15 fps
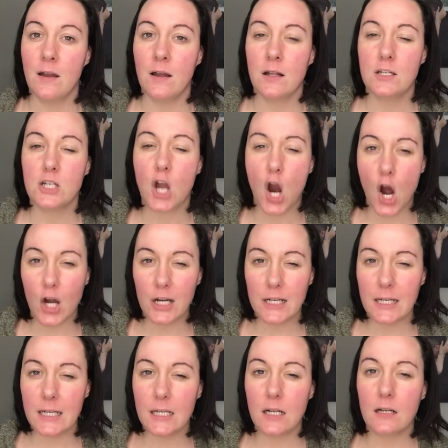
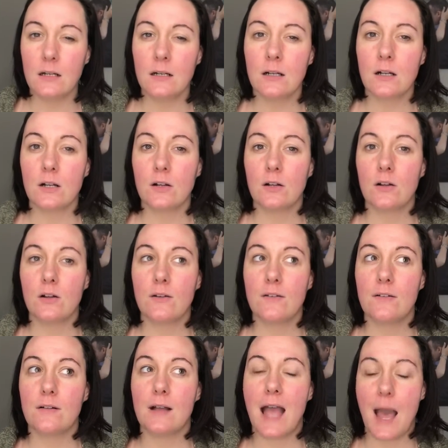targeted
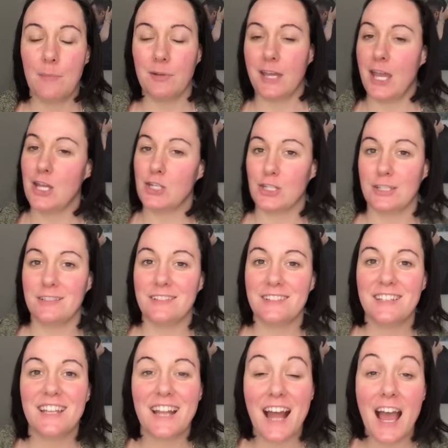application
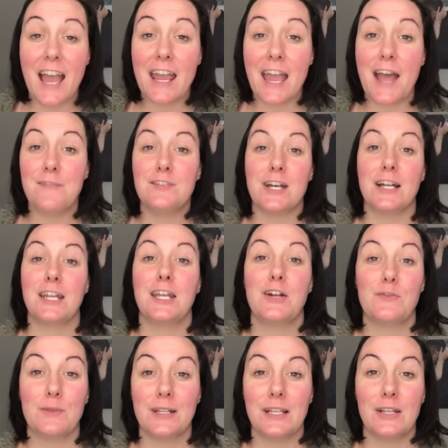that I have done in a
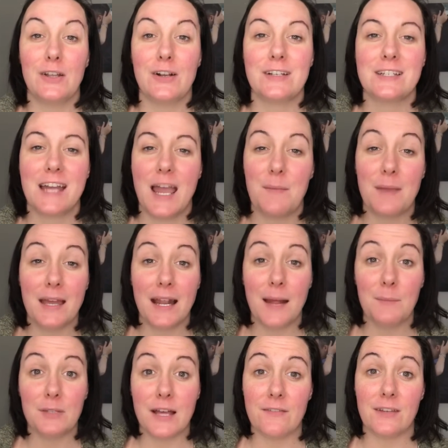really long time, and
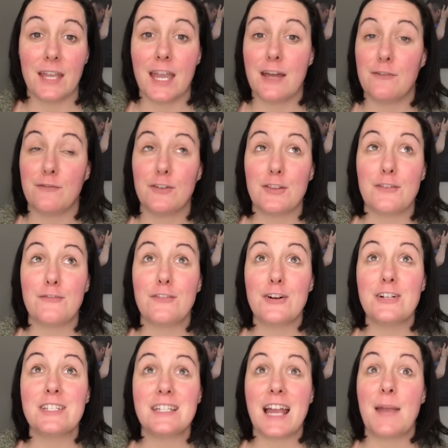I'm loving it. And for the
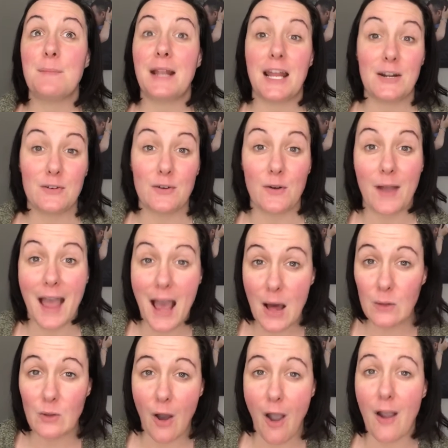first time, and I don't know how
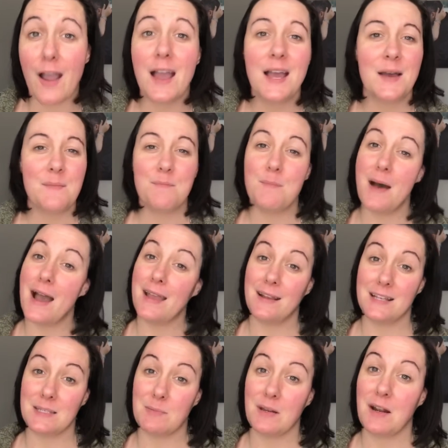long, my
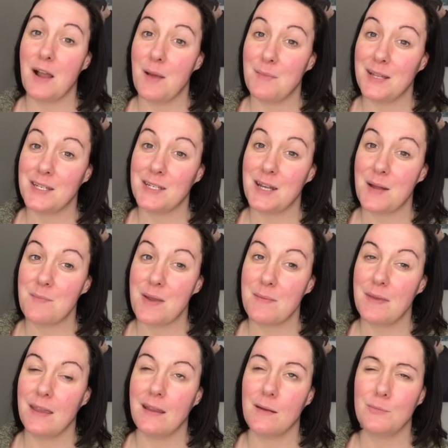husband commented on my
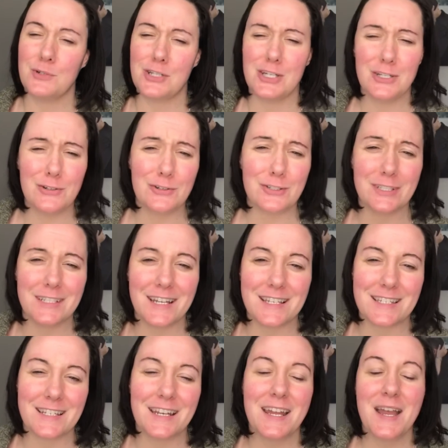makeup, which he usually
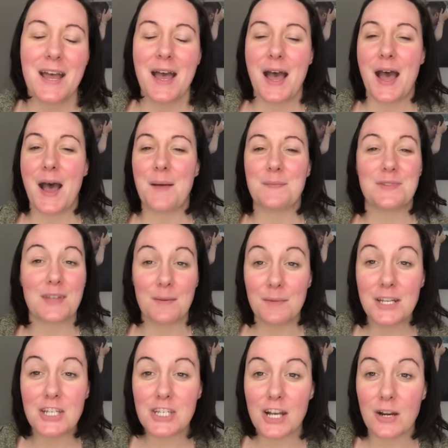doesn't. So I'm going
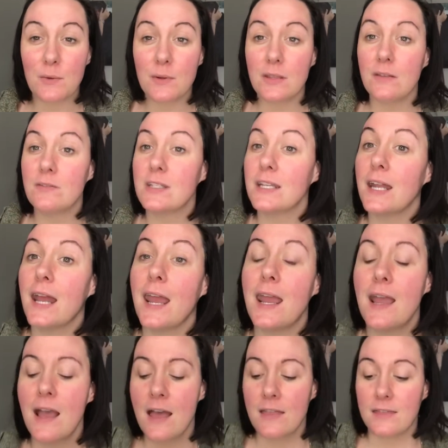to share it with you today.
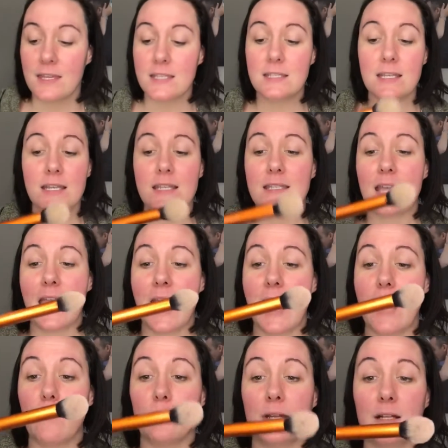This is a
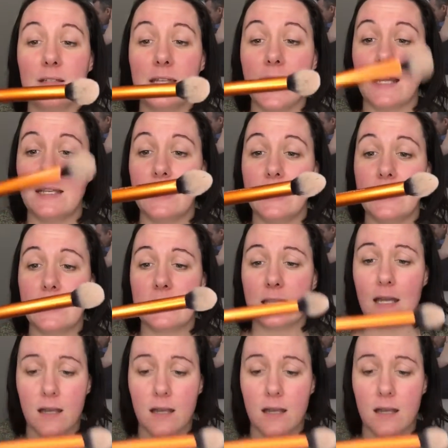Real Techniques,